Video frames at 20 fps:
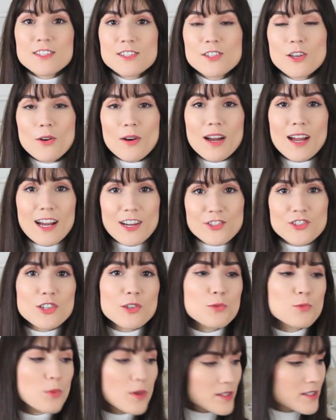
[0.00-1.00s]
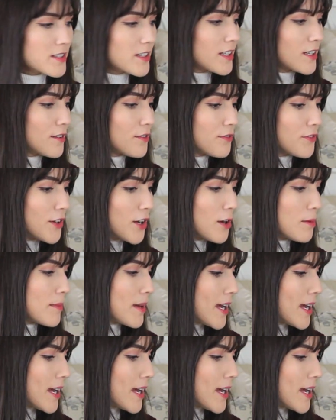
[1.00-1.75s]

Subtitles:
So I actually wasn't gonna film